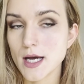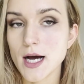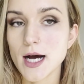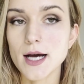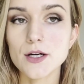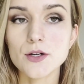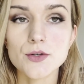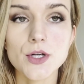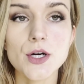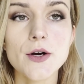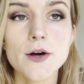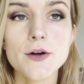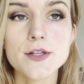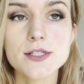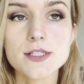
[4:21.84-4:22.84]
I don't know
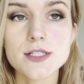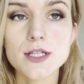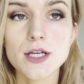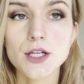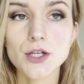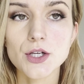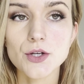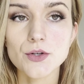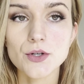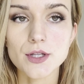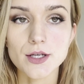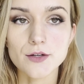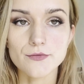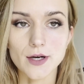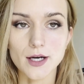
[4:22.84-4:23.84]
how this is gonna go to
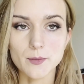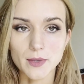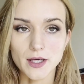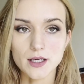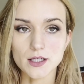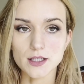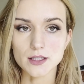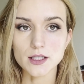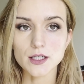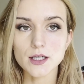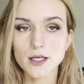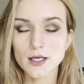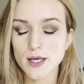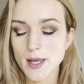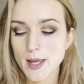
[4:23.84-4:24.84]
like find my color,
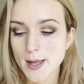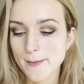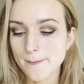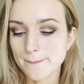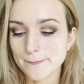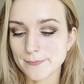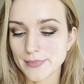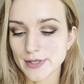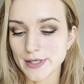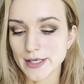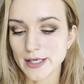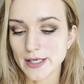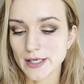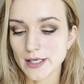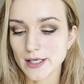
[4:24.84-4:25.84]

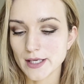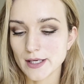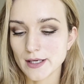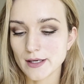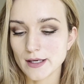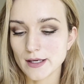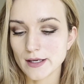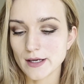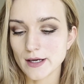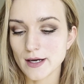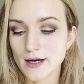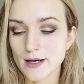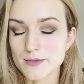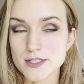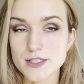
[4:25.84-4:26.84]
but
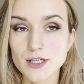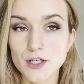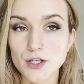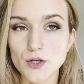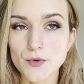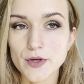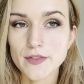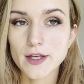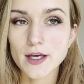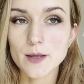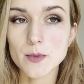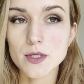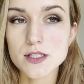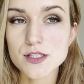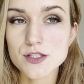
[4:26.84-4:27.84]
I'm just gonna go with it. I'm
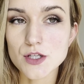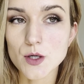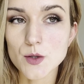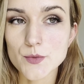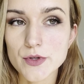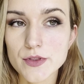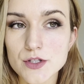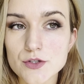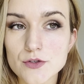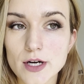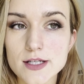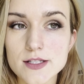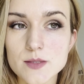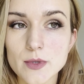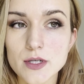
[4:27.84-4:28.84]
gonna start with a dry
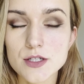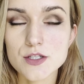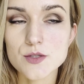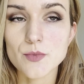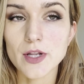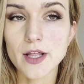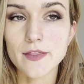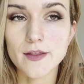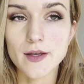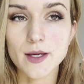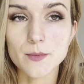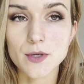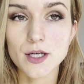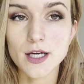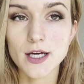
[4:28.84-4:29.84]
sponge, but I think I'm
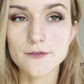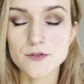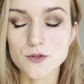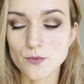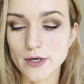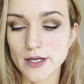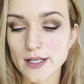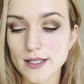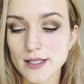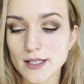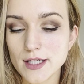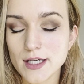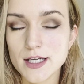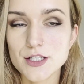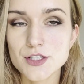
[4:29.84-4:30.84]
gonna have to wet it
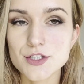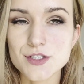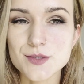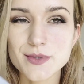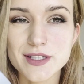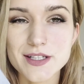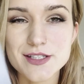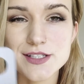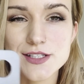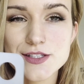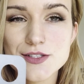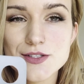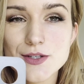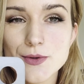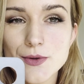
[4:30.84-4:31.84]
just because it's
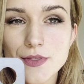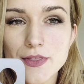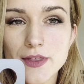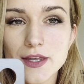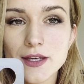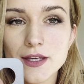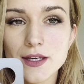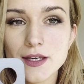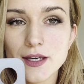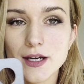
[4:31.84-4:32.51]
so thick.